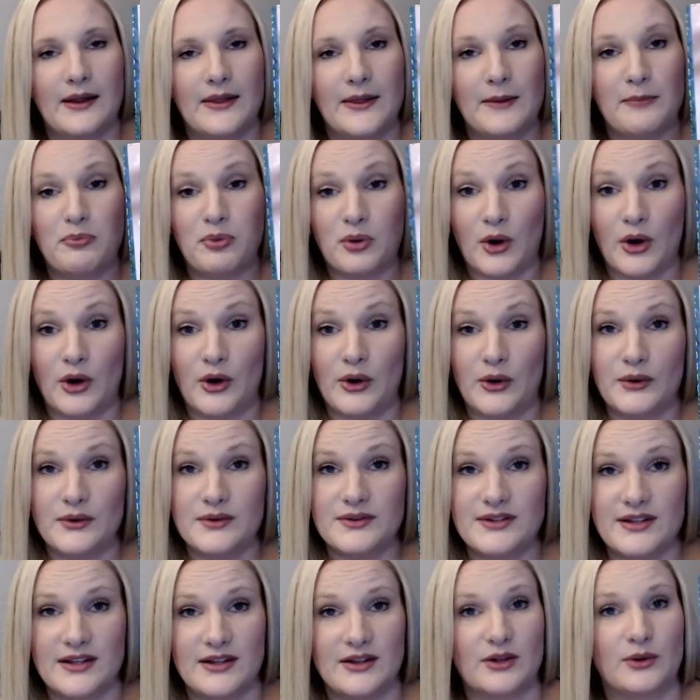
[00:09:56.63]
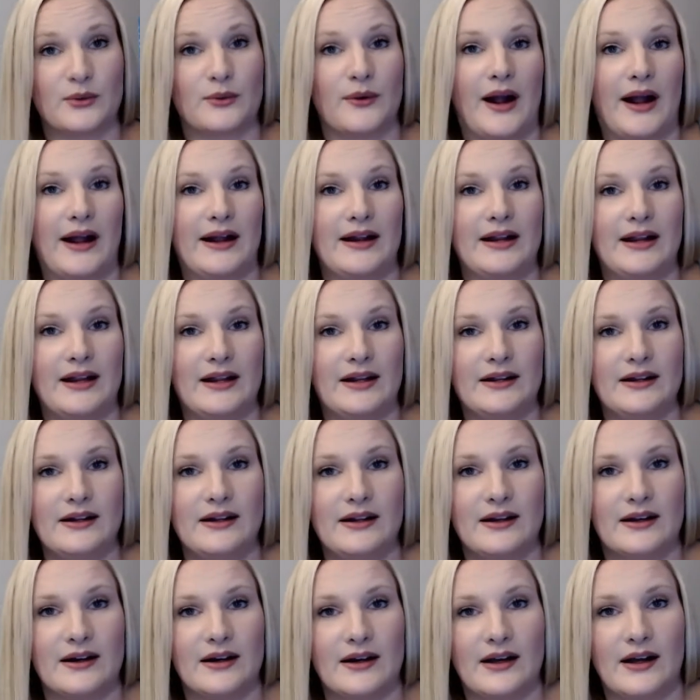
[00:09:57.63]
prose and the writing
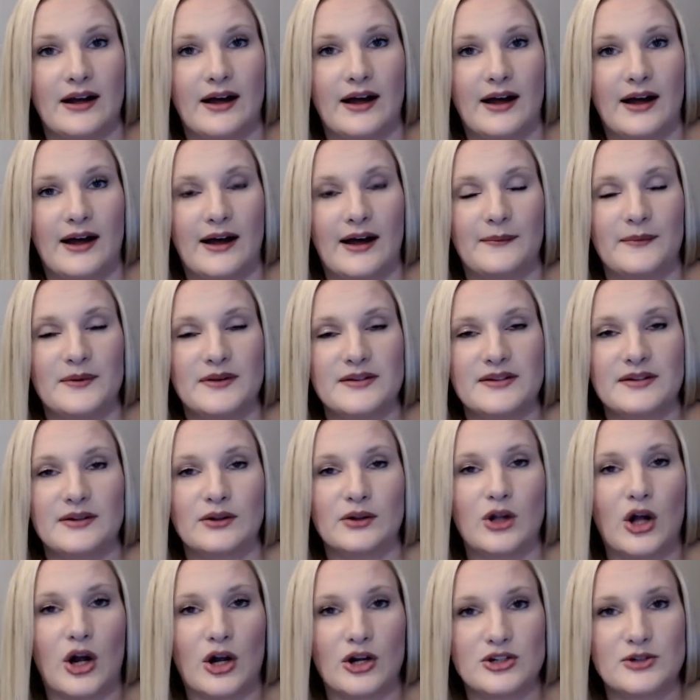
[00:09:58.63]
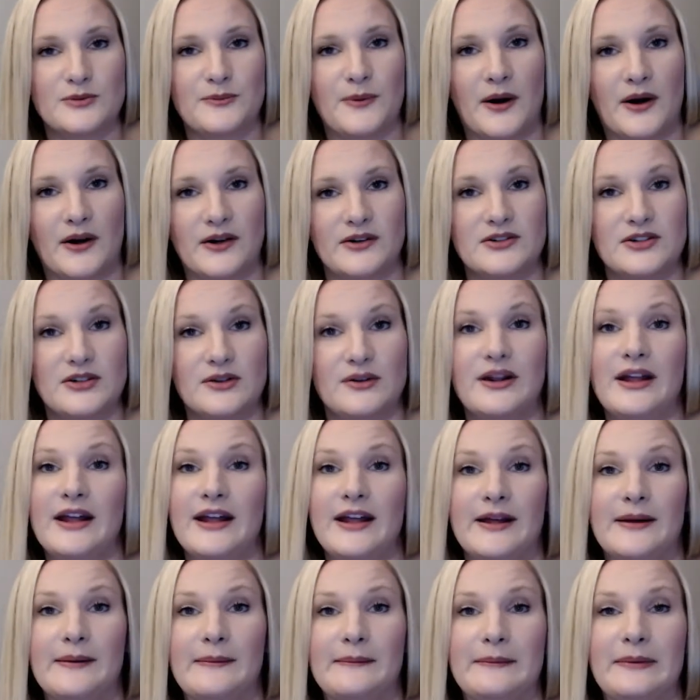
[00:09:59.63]
is in a large part due to
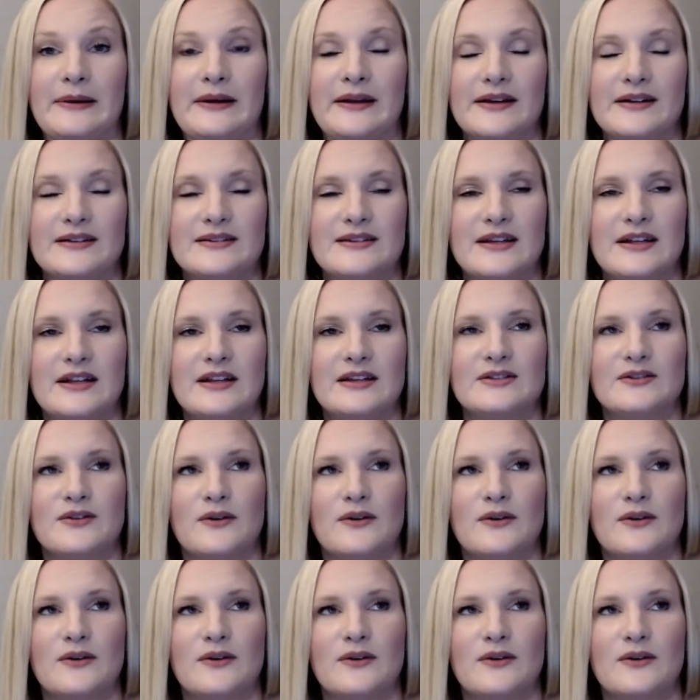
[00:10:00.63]
him, because it is